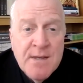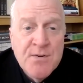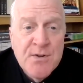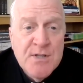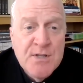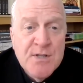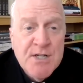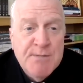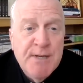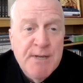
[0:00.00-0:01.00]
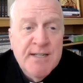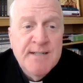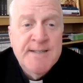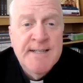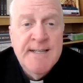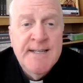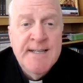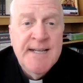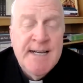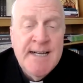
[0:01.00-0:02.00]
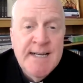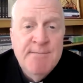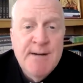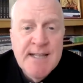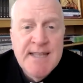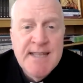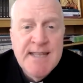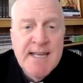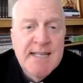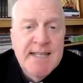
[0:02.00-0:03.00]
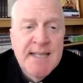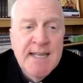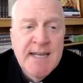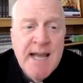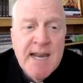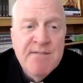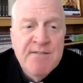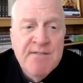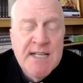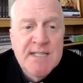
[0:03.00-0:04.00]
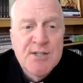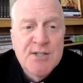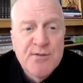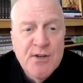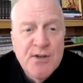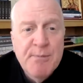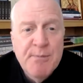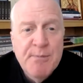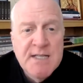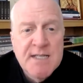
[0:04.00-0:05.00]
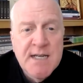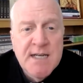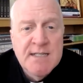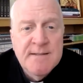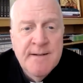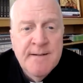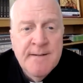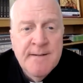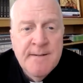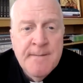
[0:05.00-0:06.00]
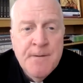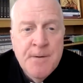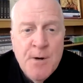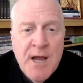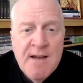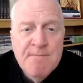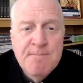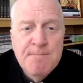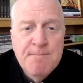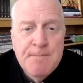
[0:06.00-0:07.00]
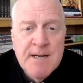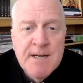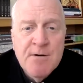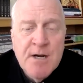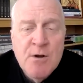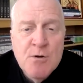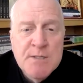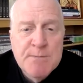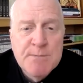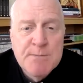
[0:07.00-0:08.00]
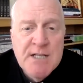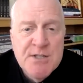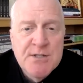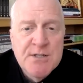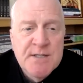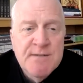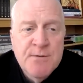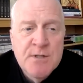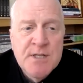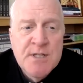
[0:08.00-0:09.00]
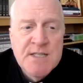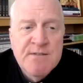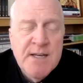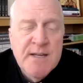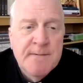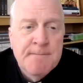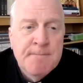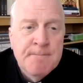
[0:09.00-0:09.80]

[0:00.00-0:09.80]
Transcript: introduce our speaker, I want to thank the Nanovic Institute for European Studies, who have been our co-sponsors for this event,